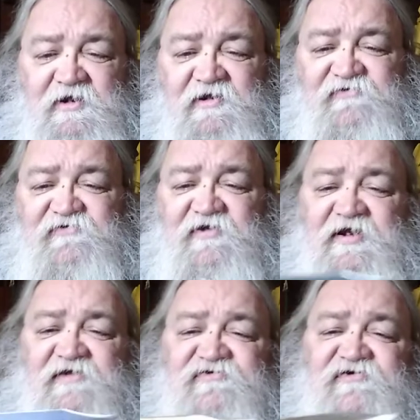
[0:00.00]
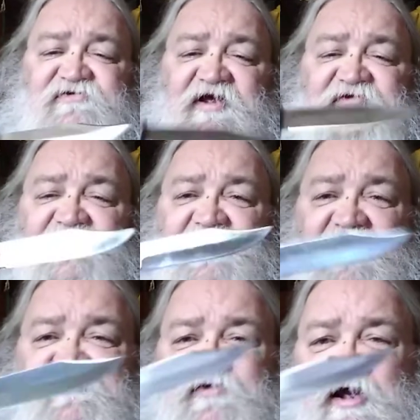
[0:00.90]
this is it's just it's a
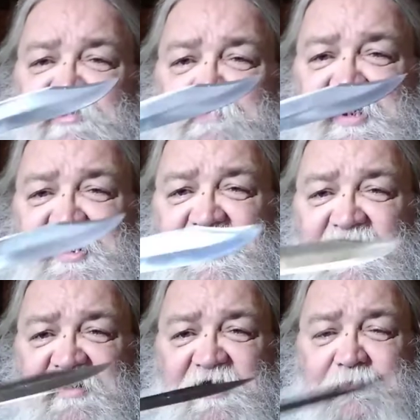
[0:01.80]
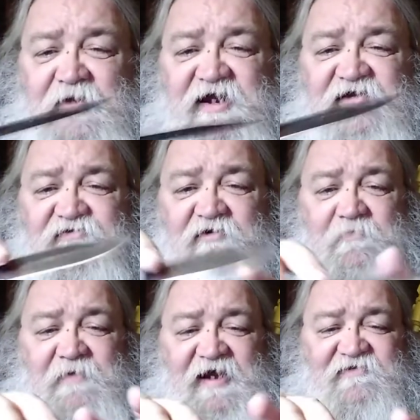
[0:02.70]
nice sized blade. I like blades that are
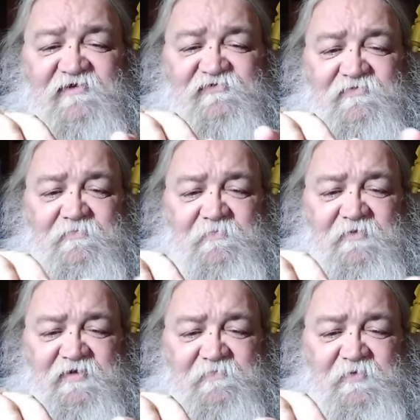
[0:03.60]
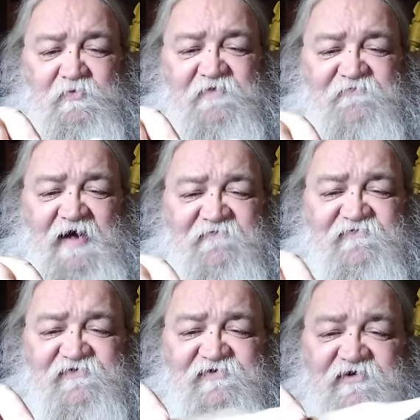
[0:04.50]
about this like between five and
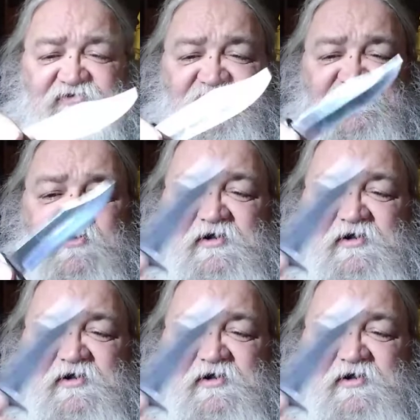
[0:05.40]
six inches.